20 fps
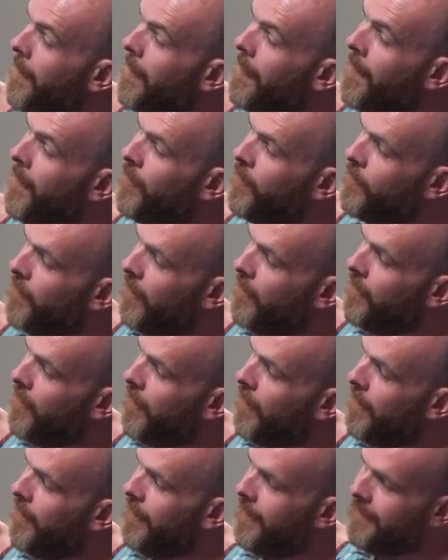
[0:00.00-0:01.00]
so
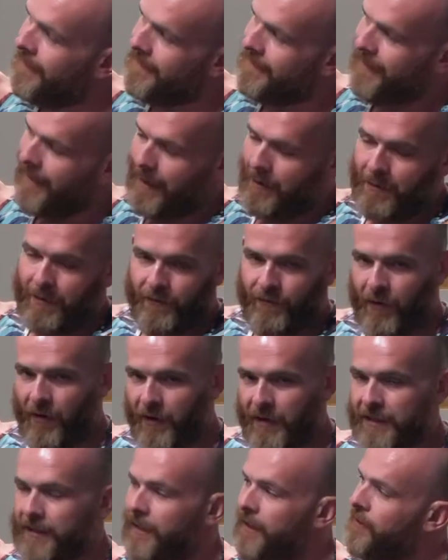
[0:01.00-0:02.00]
that this is how we
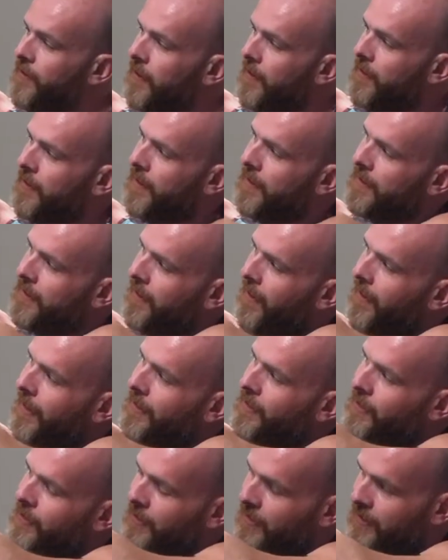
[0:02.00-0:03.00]
write it, so it's a lot
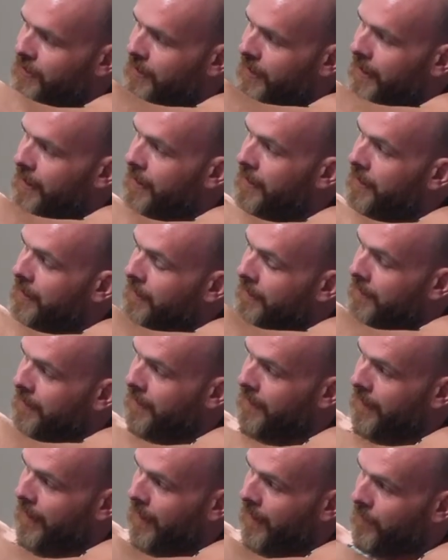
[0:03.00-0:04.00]
easier to see
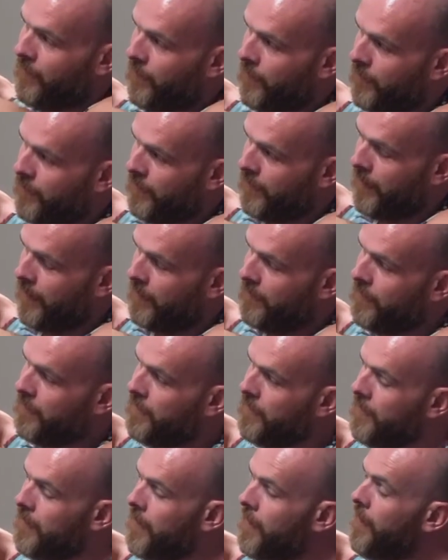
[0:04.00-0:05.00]
that they're quarter
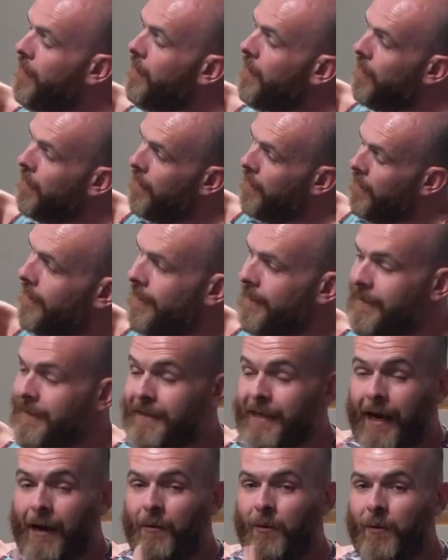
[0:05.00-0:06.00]
notes. This
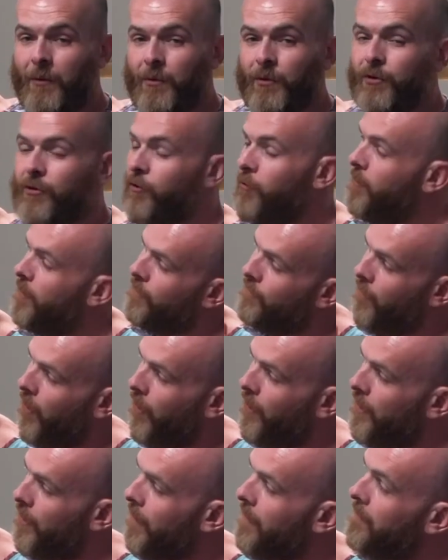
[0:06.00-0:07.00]
is how we would normally
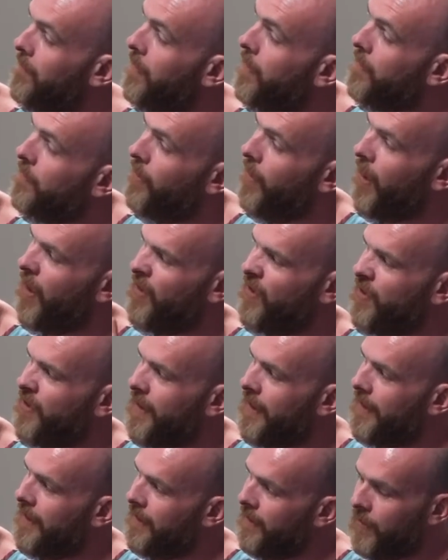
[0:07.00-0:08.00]
write them, but I just
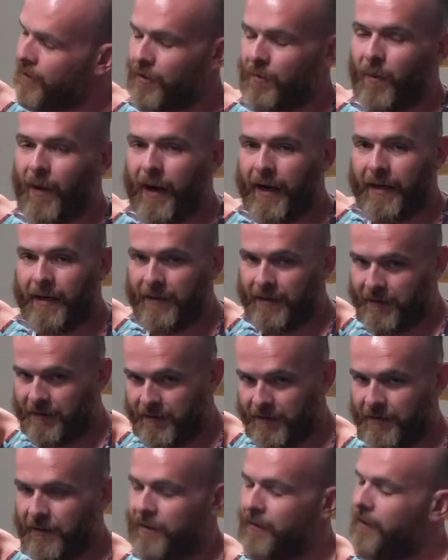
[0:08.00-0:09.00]
did it the other way,
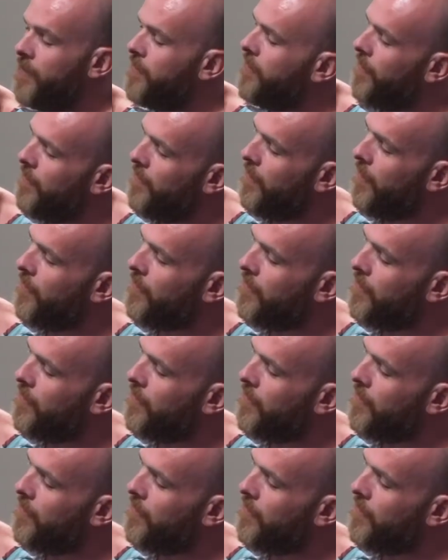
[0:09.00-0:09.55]
so not to